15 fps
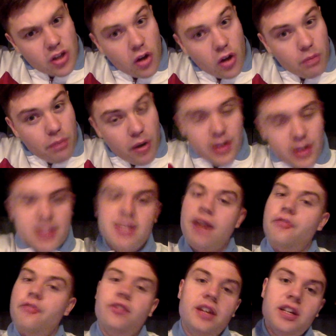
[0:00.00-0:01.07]
Ogbonna's
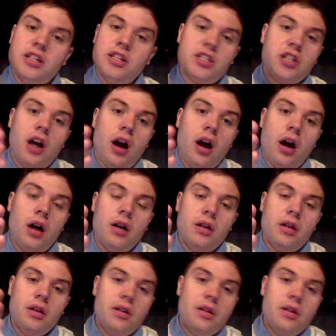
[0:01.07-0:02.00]
definitely going to start.